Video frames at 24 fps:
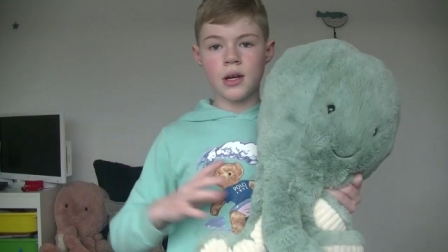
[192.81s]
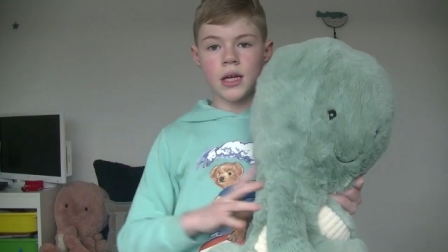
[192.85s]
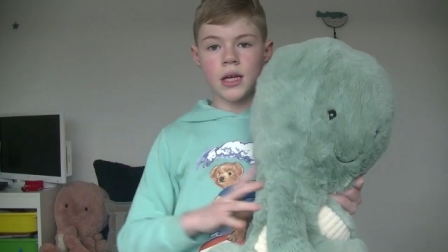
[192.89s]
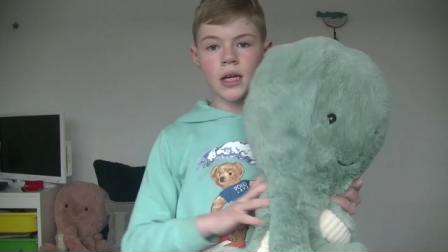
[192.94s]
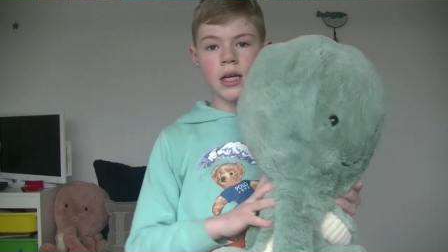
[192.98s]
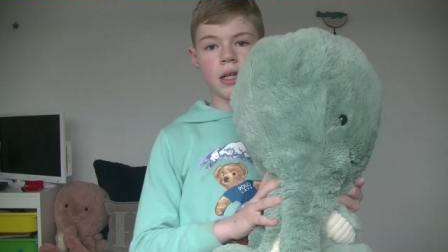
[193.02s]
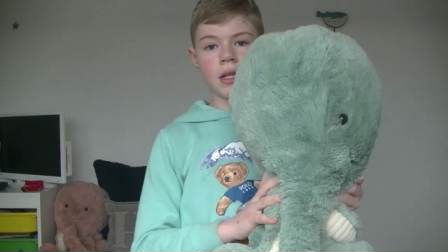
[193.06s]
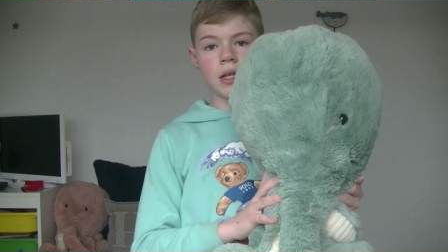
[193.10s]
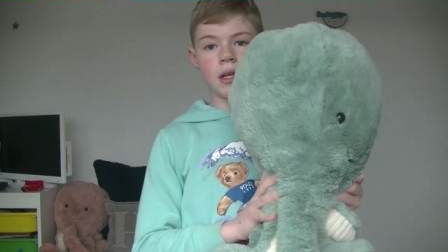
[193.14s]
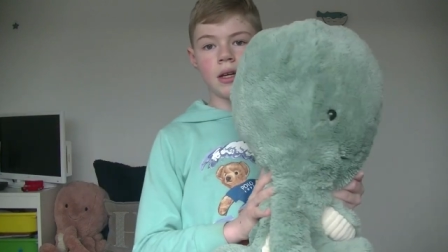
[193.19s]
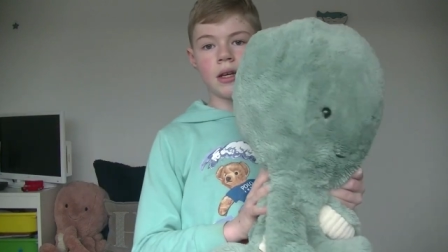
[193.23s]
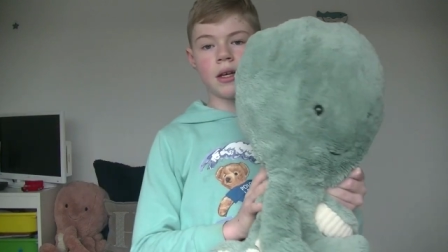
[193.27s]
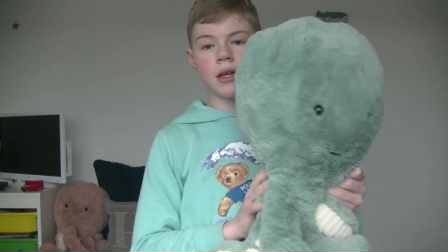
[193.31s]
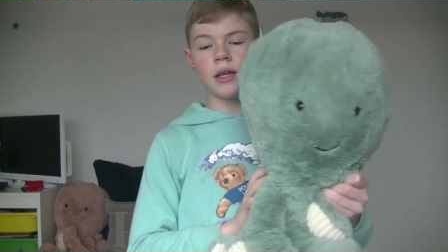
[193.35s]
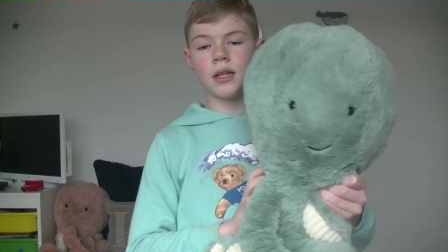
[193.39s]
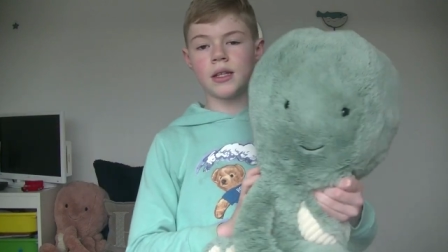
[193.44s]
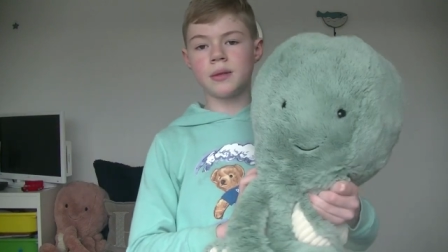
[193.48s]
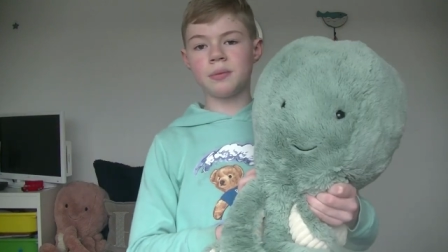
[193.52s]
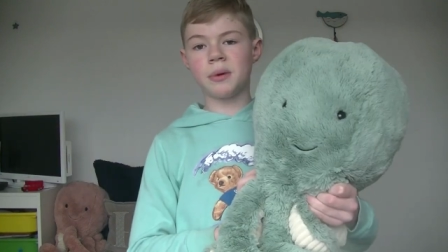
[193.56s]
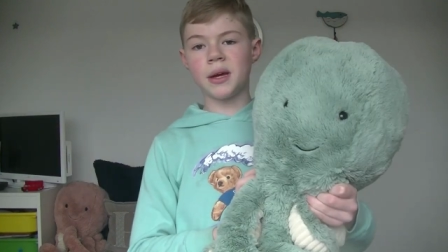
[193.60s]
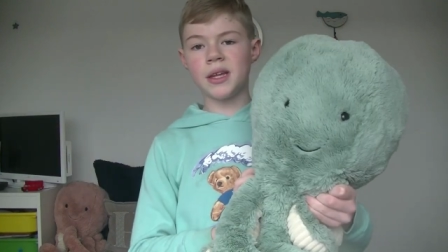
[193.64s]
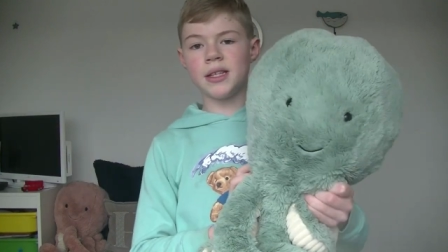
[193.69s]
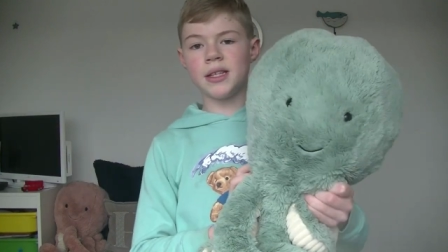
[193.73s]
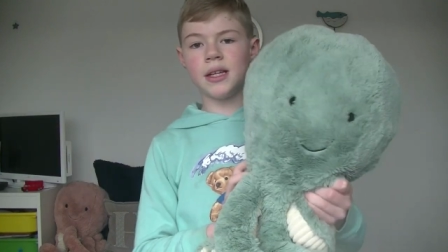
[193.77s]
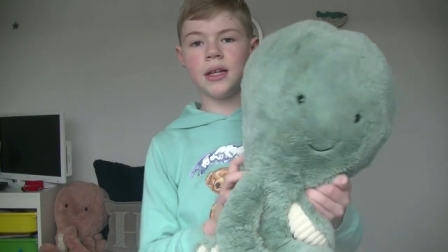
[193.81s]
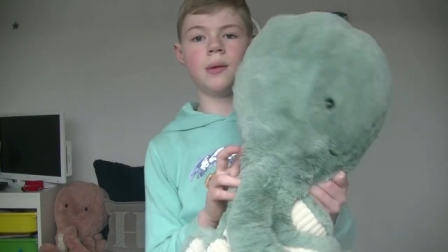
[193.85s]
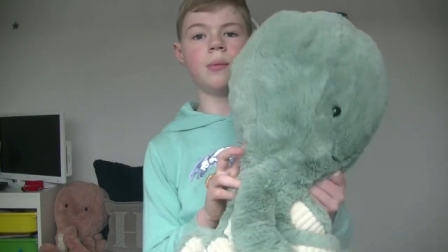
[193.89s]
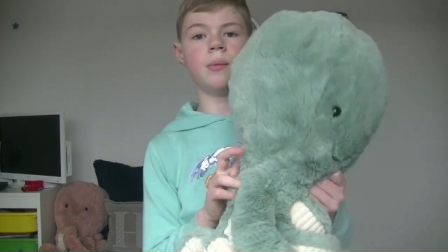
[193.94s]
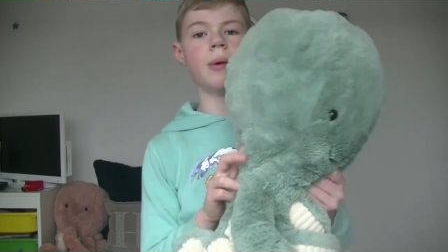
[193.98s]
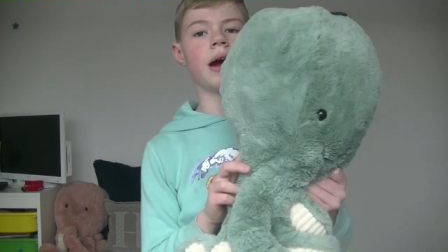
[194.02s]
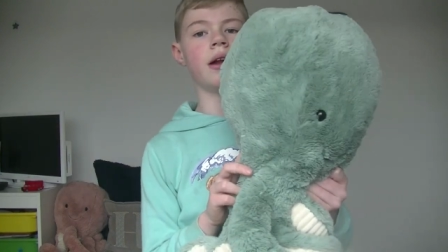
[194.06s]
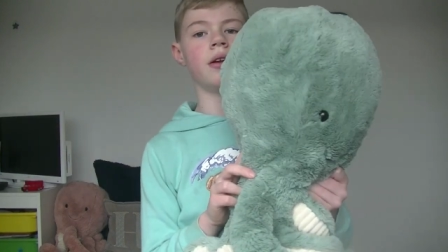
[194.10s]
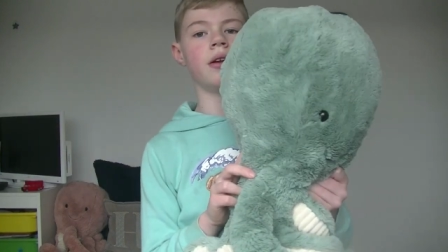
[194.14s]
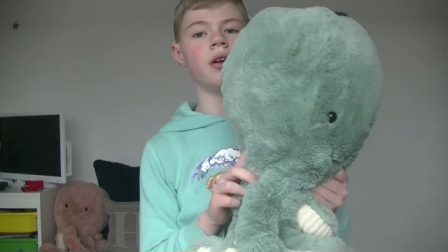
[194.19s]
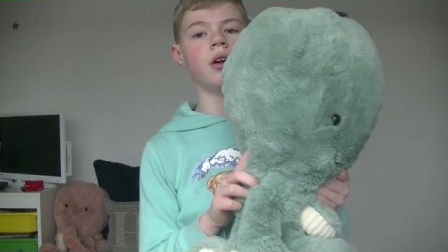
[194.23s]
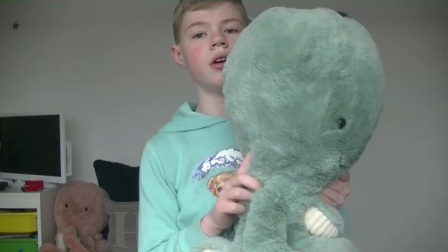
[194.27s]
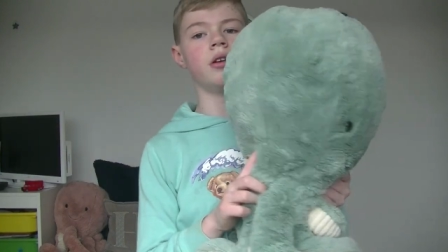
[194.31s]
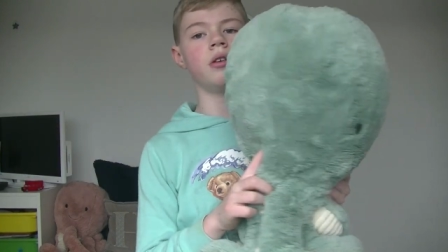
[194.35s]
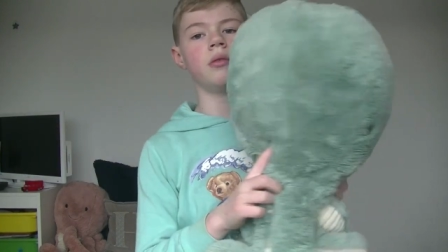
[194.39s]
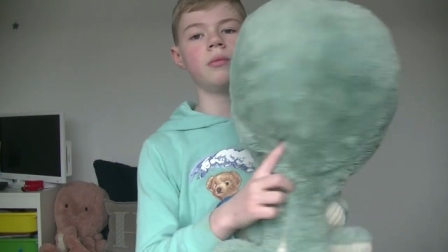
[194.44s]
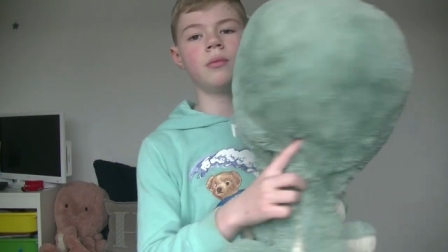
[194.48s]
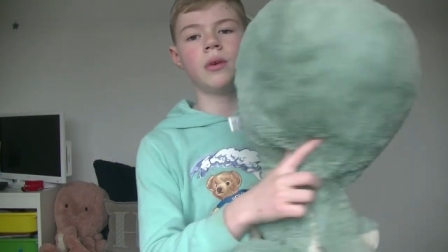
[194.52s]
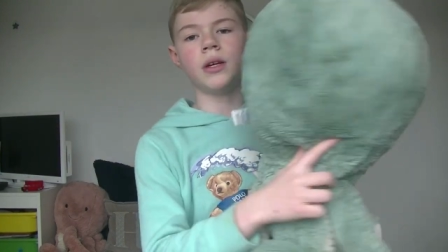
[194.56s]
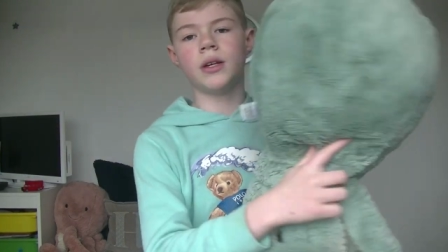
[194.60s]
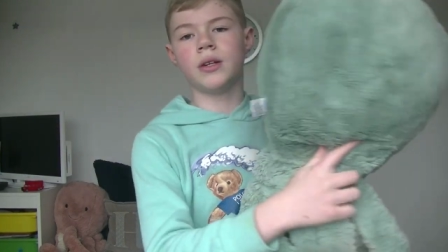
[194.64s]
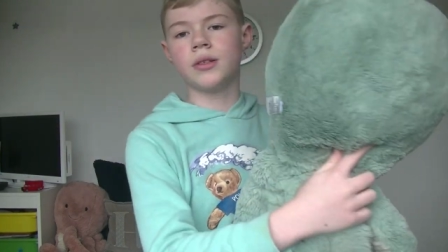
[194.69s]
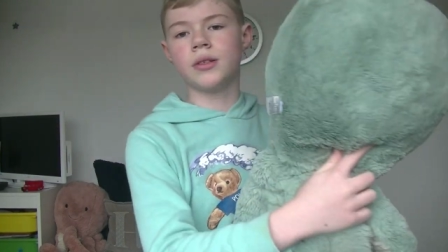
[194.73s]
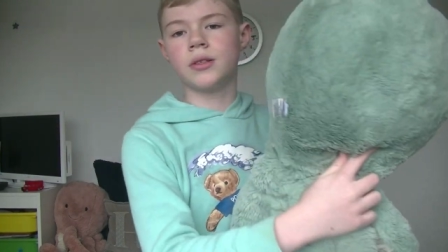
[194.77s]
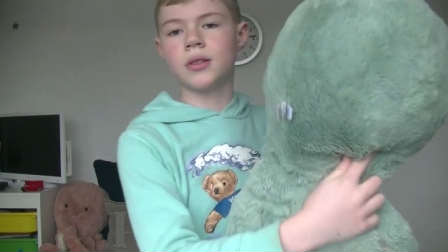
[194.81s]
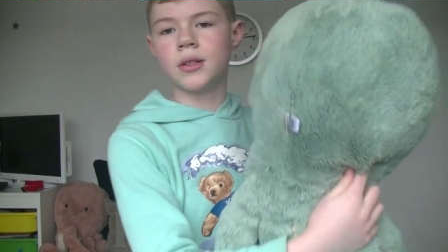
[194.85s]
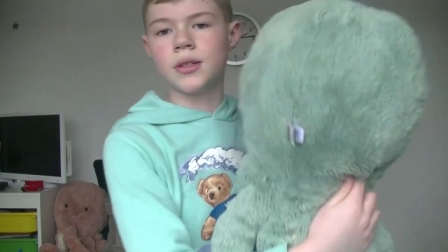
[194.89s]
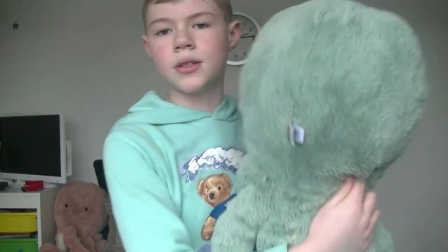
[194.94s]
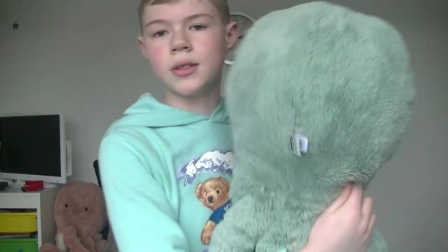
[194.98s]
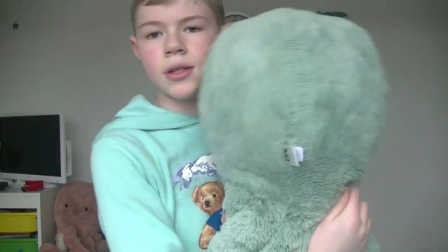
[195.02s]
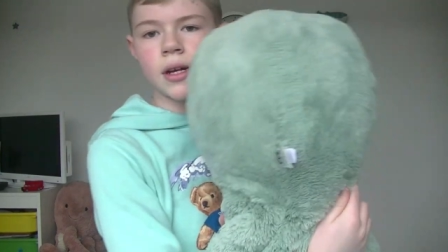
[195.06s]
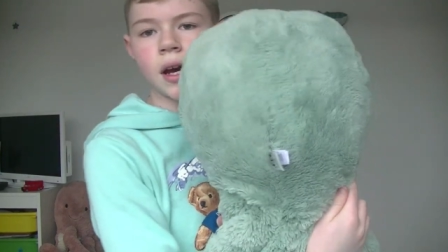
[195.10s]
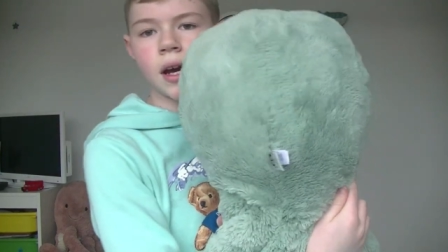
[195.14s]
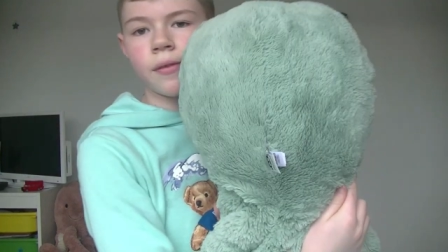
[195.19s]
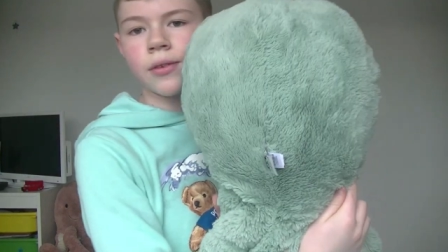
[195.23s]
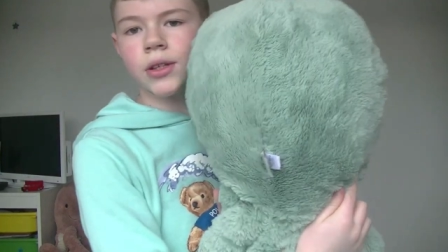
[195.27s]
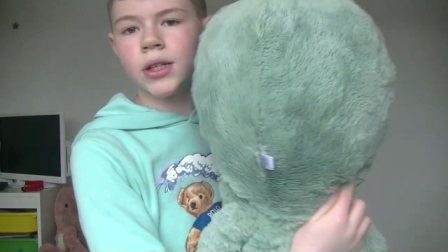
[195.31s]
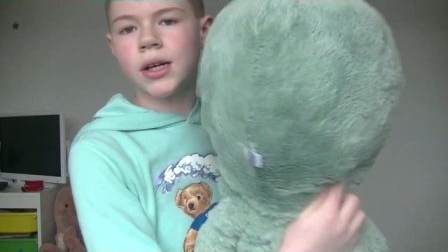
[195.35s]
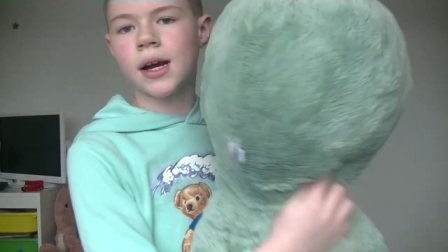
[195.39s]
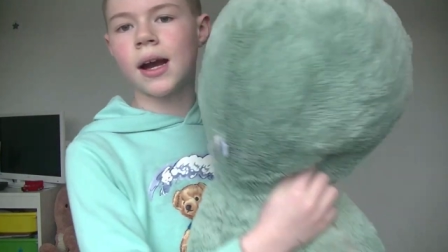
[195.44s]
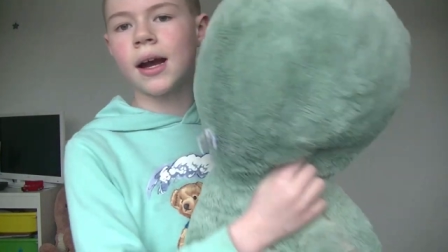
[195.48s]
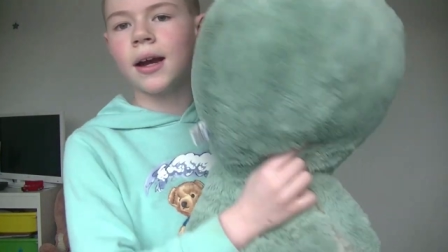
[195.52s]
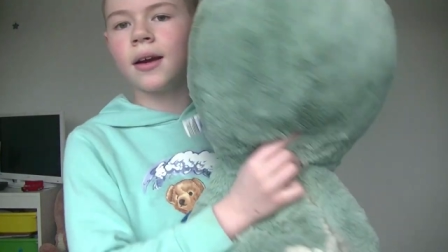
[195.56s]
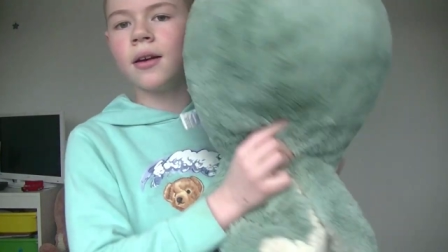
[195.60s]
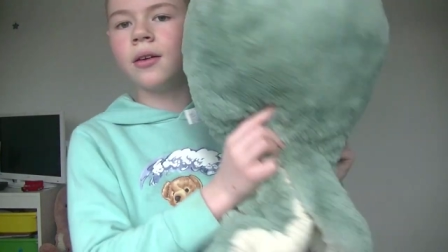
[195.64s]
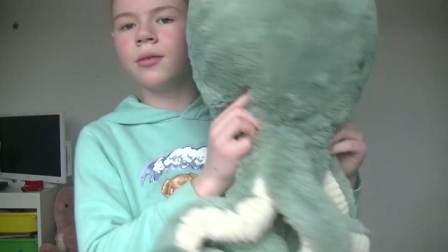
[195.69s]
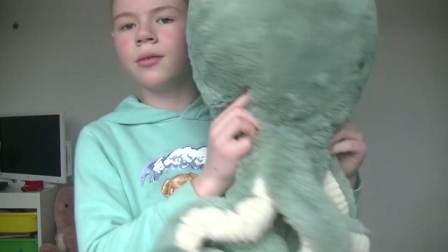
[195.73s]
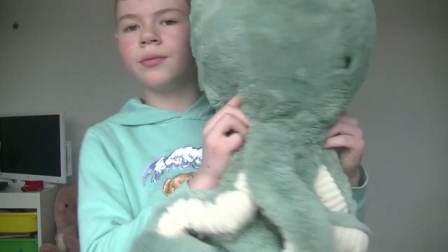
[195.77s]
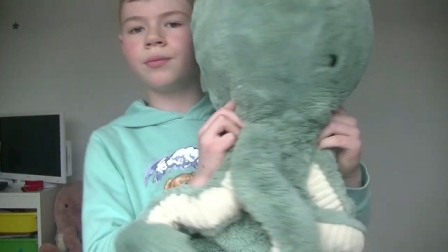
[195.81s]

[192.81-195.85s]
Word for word: It, he is basically brand new, he just doesn't have a tag.